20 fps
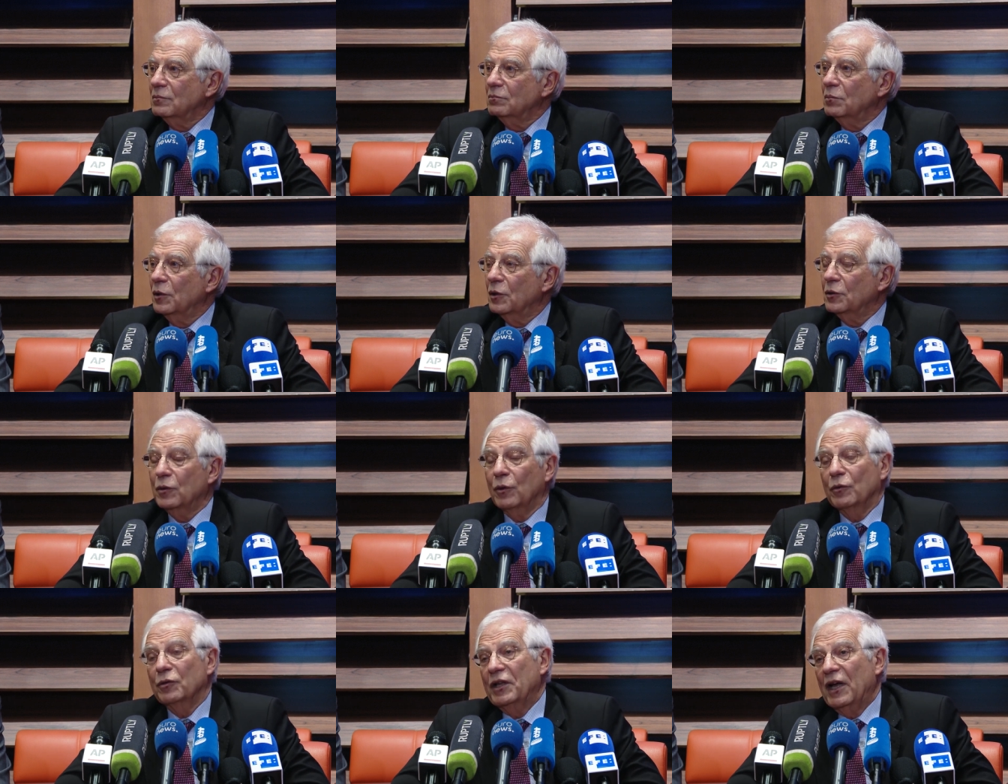
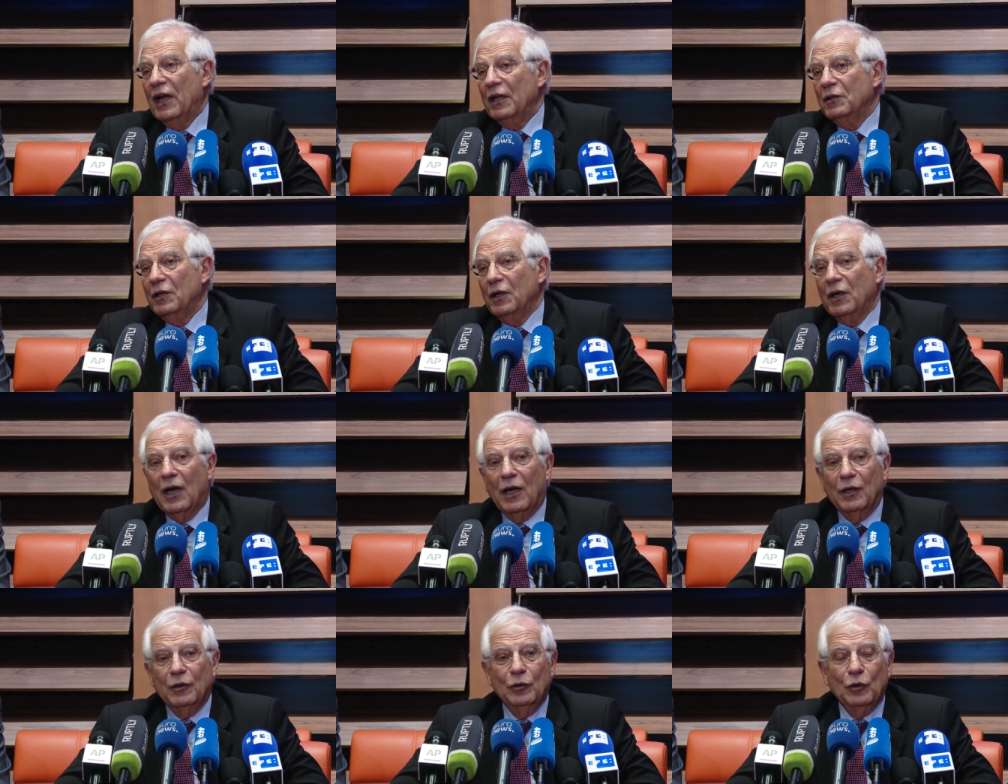but on that there
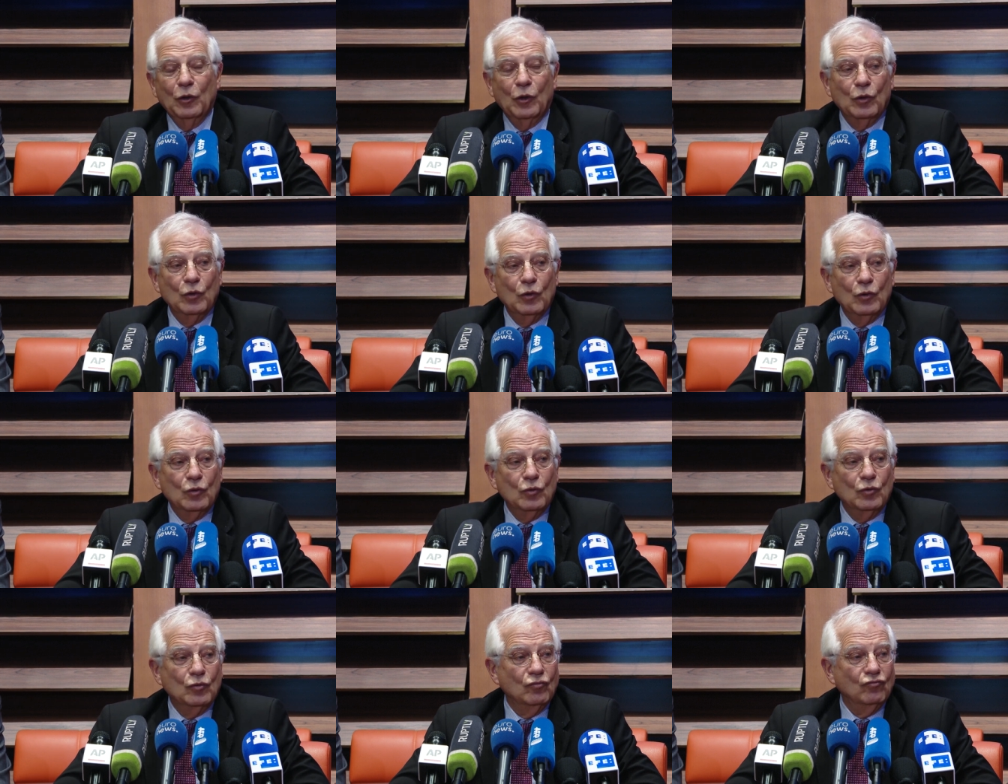are
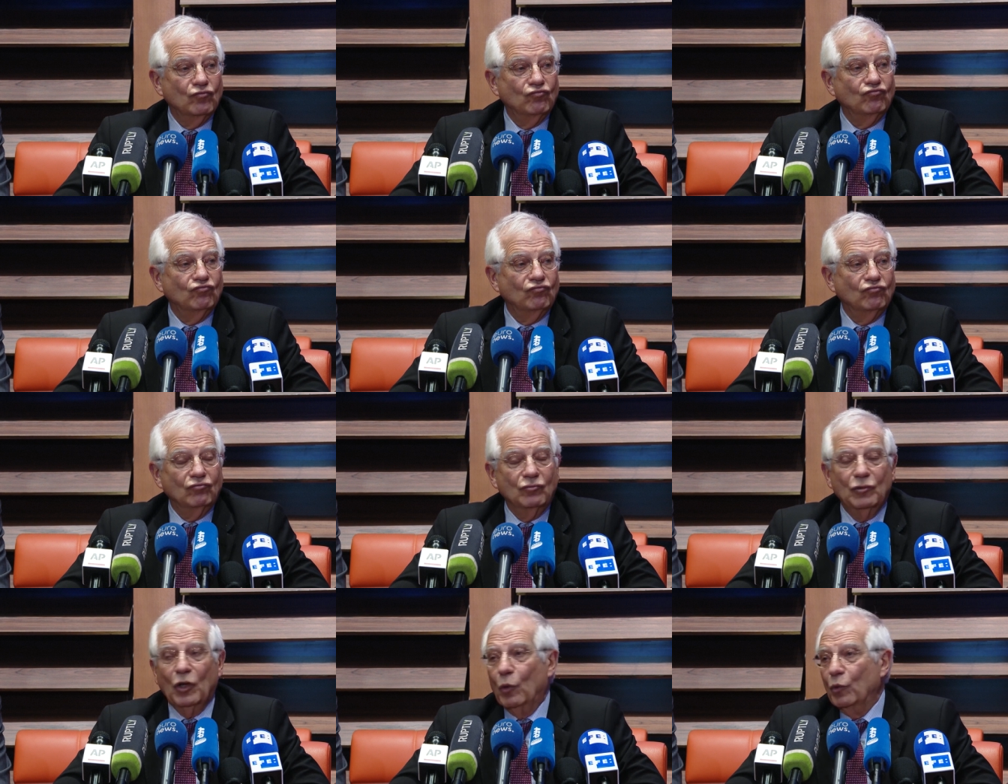no
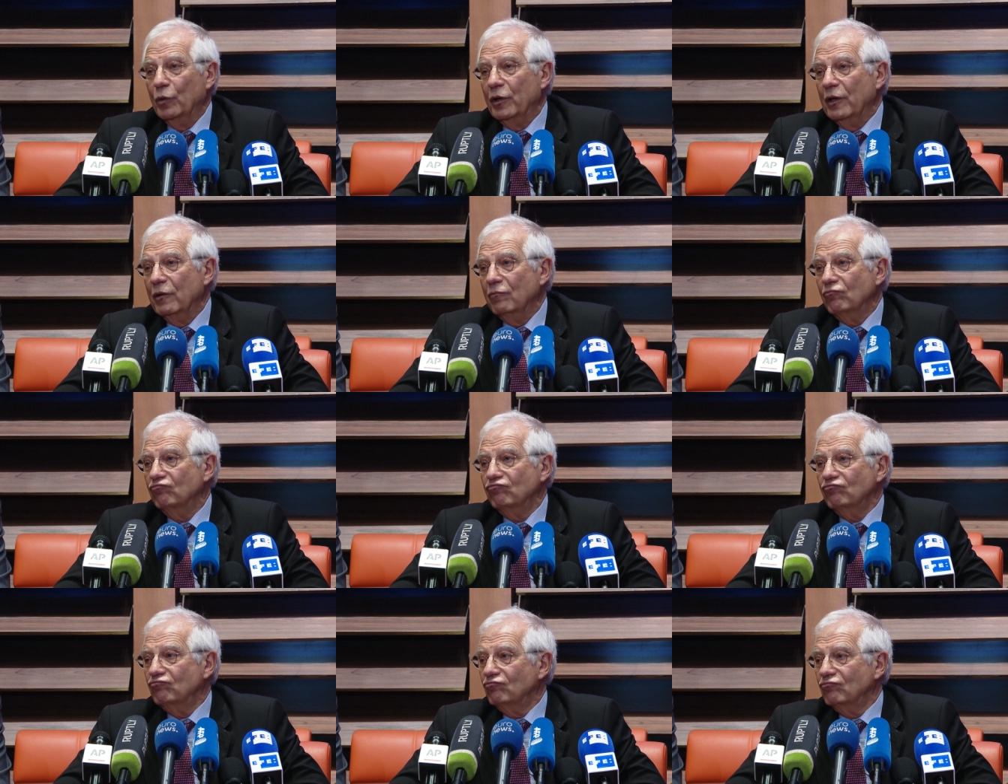
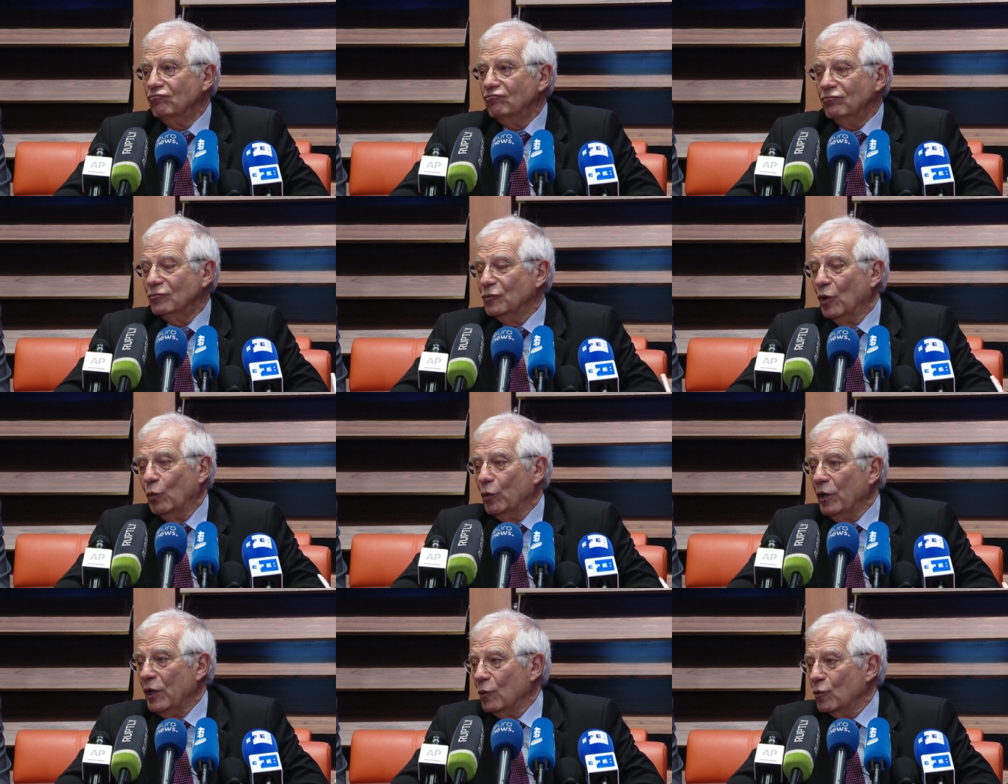
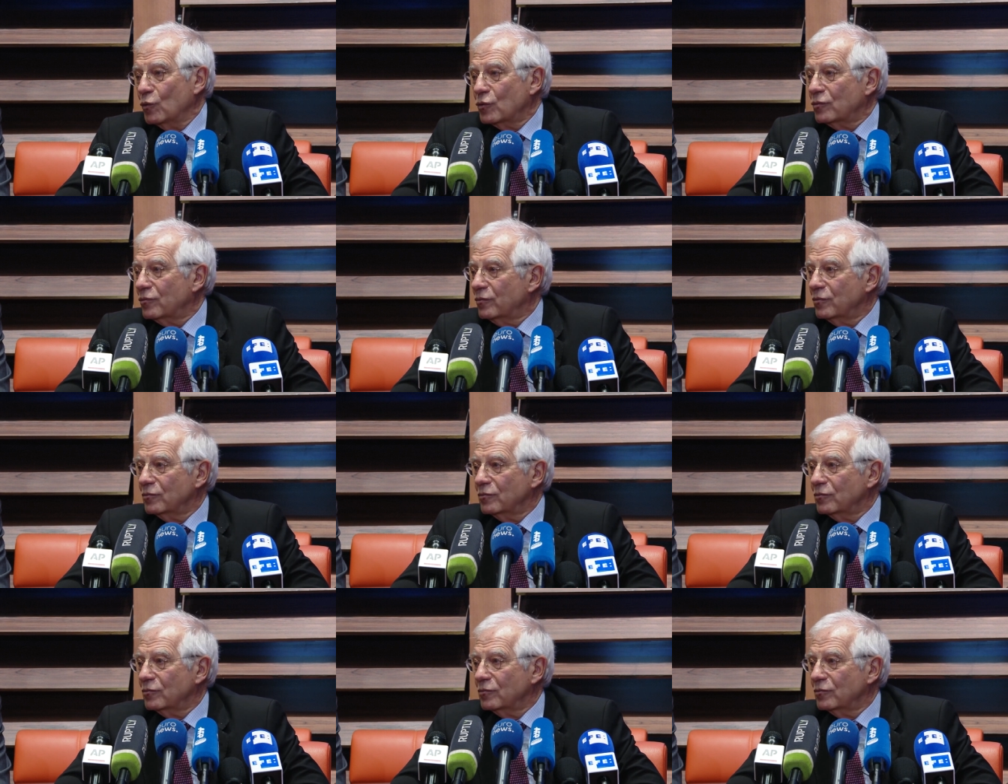news.